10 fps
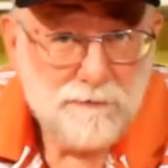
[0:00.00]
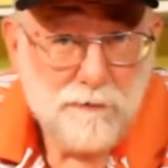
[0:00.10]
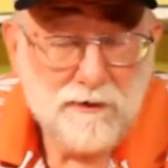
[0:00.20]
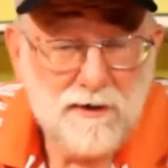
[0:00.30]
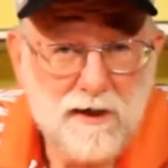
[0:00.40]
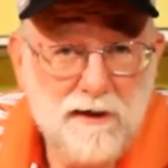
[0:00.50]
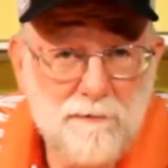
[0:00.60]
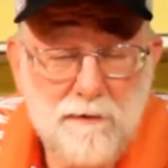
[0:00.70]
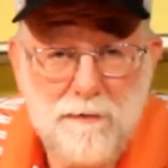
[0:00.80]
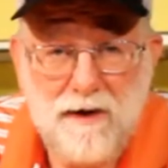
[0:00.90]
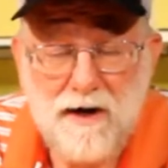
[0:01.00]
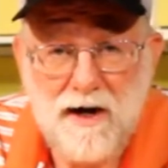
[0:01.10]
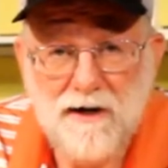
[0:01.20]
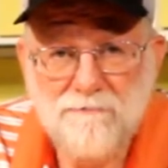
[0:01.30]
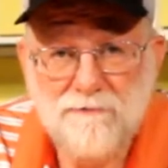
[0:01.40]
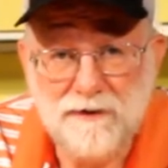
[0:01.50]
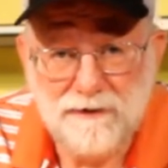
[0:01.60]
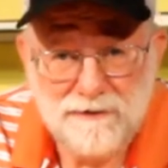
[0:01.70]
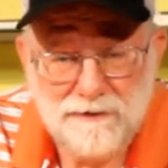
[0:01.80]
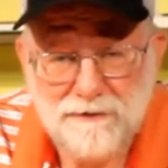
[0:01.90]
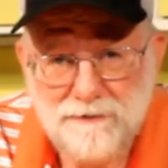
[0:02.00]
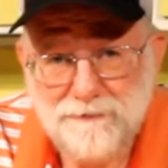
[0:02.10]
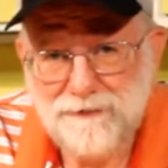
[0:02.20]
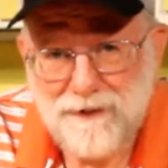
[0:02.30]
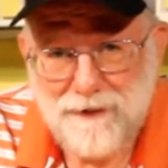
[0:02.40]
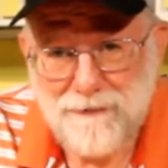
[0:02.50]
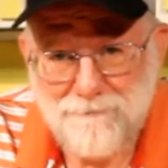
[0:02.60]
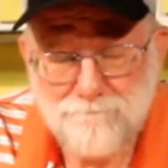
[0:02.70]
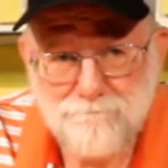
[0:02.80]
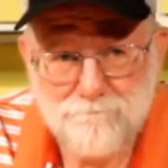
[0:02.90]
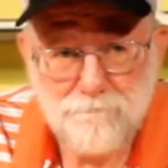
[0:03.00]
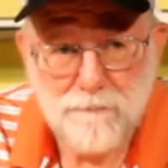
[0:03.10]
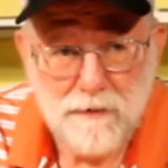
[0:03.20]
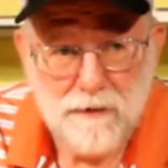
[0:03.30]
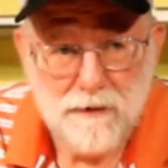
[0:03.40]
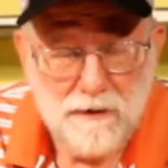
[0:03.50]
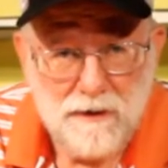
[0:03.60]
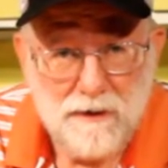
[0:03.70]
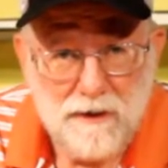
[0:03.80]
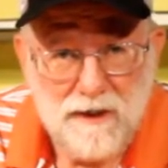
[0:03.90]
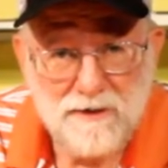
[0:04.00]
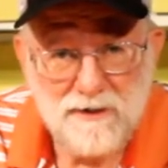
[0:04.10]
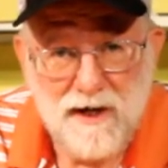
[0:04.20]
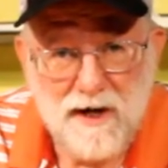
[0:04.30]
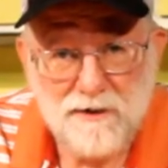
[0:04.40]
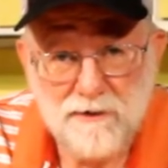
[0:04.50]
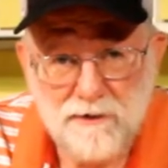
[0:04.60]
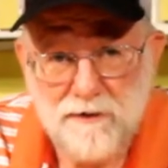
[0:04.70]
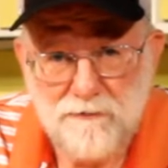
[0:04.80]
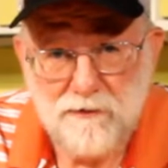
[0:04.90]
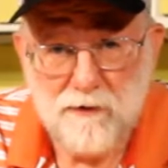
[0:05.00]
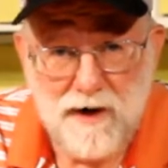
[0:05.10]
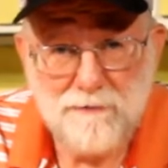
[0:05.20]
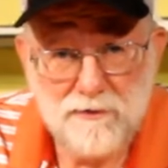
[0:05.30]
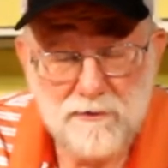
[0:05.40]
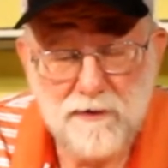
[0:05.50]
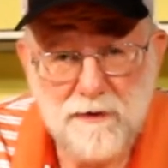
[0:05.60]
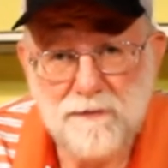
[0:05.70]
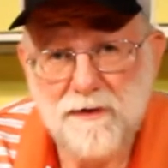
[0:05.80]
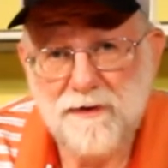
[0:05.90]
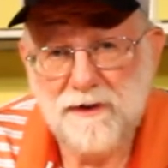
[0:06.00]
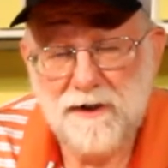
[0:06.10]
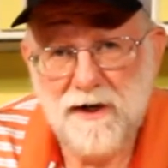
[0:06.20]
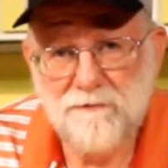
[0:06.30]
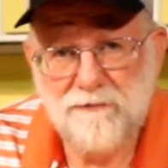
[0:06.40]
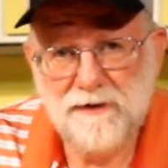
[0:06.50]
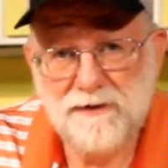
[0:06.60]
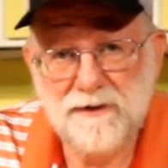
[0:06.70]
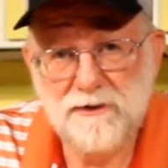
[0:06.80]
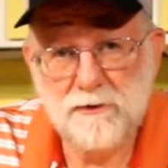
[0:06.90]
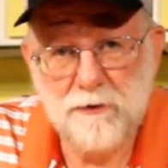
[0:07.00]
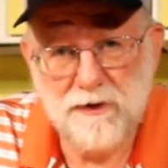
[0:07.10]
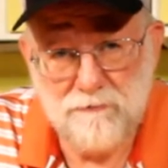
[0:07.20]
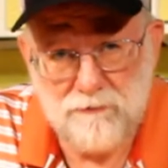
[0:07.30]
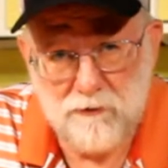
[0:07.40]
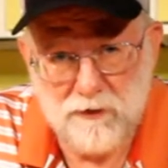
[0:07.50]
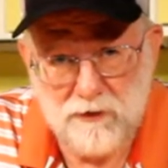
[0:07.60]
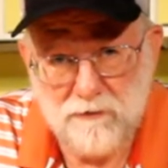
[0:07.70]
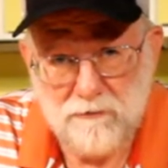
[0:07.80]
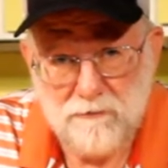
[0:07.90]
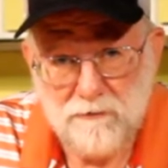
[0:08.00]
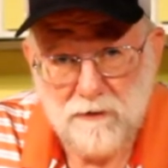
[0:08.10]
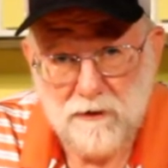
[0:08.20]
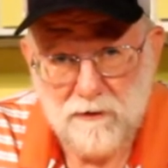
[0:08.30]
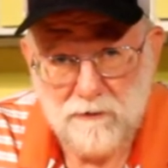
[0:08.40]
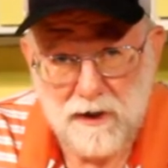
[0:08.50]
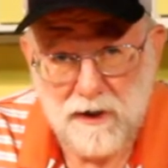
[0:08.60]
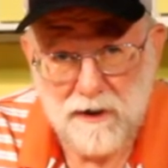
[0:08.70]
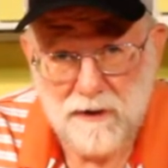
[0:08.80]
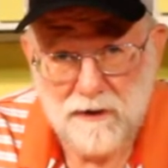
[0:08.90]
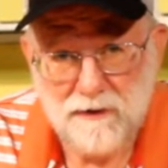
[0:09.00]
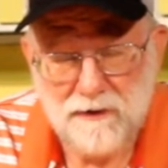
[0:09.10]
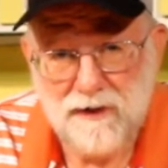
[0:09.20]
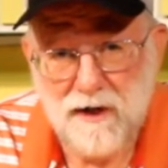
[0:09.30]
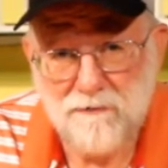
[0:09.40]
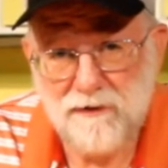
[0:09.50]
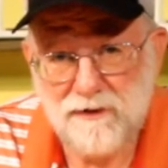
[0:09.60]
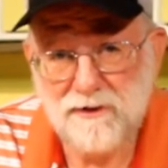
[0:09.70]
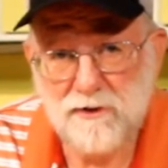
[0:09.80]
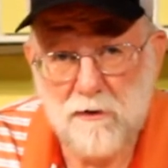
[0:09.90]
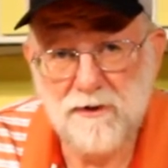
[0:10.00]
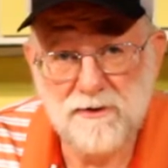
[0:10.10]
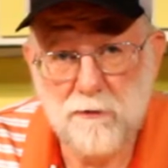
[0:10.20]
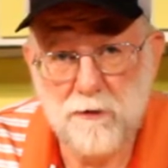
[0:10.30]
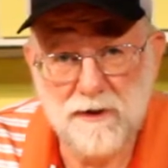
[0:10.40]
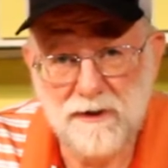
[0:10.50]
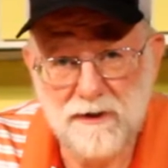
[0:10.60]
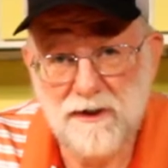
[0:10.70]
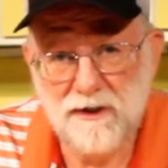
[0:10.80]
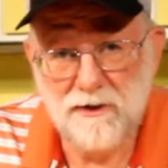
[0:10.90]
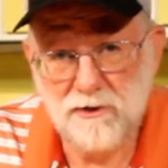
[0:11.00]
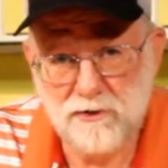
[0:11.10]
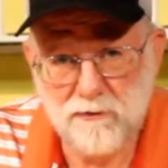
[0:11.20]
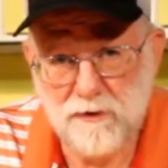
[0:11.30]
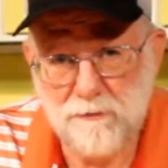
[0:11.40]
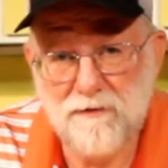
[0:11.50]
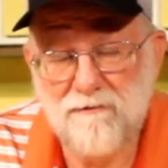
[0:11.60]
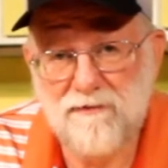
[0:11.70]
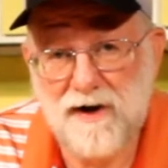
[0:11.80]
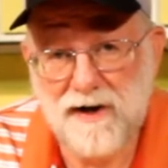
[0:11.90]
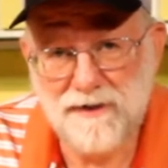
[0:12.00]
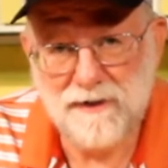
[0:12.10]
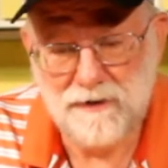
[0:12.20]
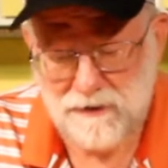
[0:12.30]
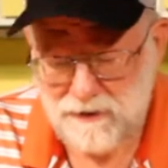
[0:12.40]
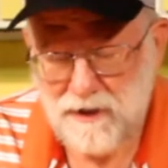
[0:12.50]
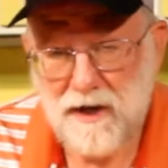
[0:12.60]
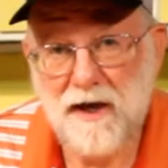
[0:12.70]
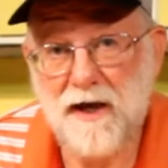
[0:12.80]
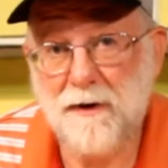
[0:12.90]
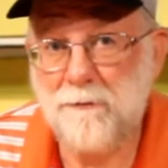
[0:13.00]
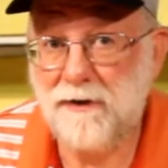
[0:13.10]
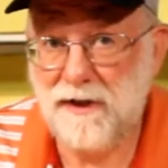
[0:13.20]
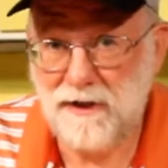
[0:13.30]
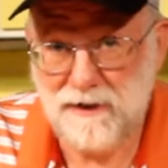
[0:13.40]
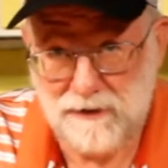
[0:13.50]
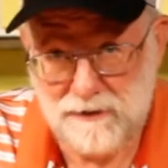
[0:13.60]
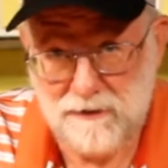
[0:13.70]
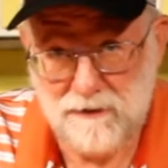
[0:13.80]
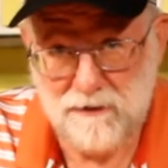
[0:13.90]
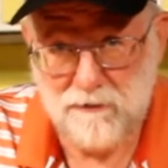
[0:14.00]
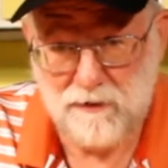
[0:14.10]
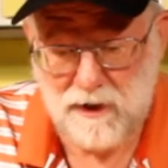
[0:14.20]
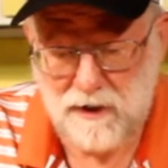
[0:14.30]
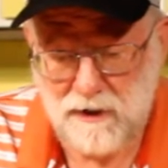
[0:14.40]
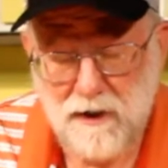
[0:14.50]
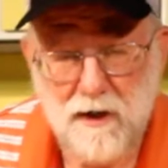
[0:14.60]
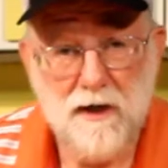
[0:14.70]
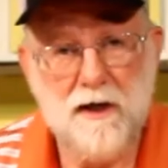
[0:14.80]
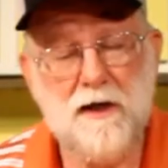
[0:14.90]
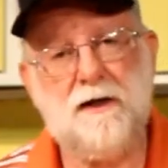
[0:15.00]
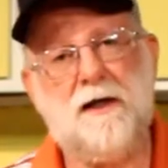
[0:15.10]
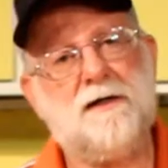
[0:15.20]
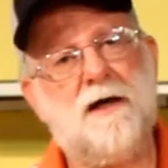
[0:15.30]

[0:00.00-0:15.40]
We're going to talk a little bit about conflict, okay? As an actor, if you'll grab your script, the conflict is written for you, okay? The conflict is always written in your script. Find it and play it, okay? A lot